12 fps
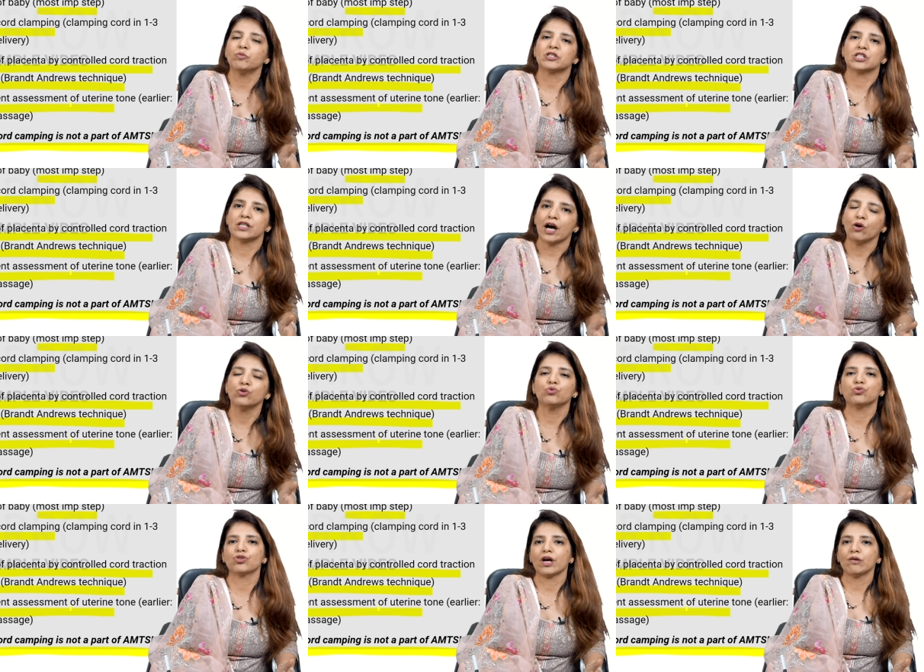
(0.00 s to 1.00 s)
but now
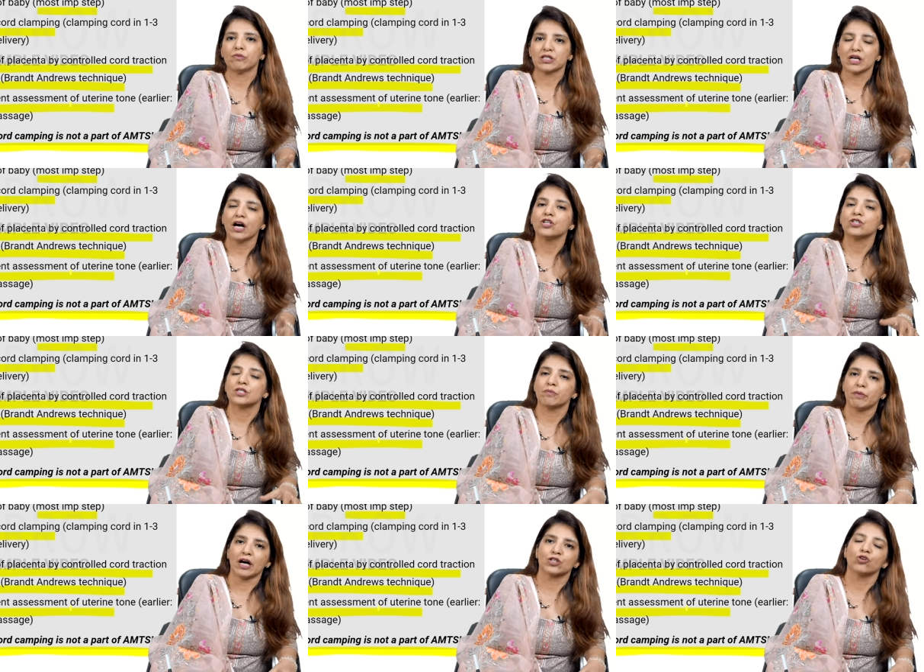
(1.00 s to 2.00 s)
uterine massage is a
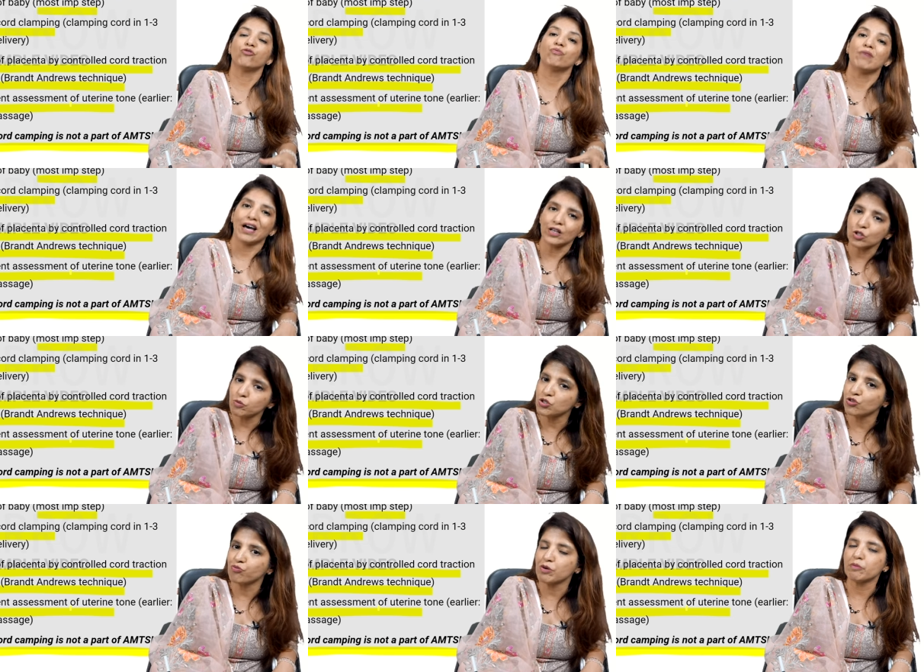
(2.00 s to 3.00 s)
part of
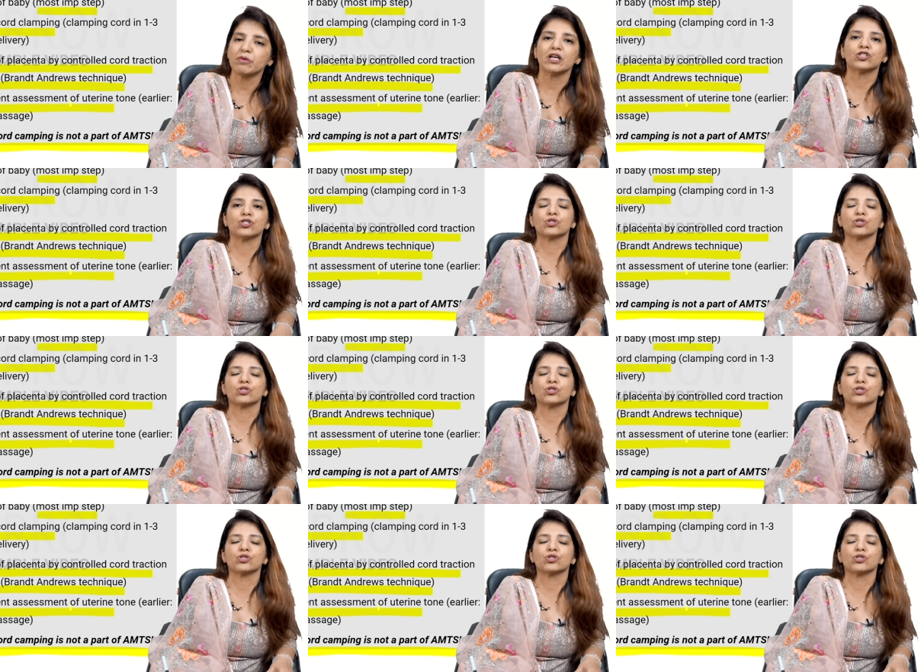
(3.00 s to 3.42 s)
management of PPH.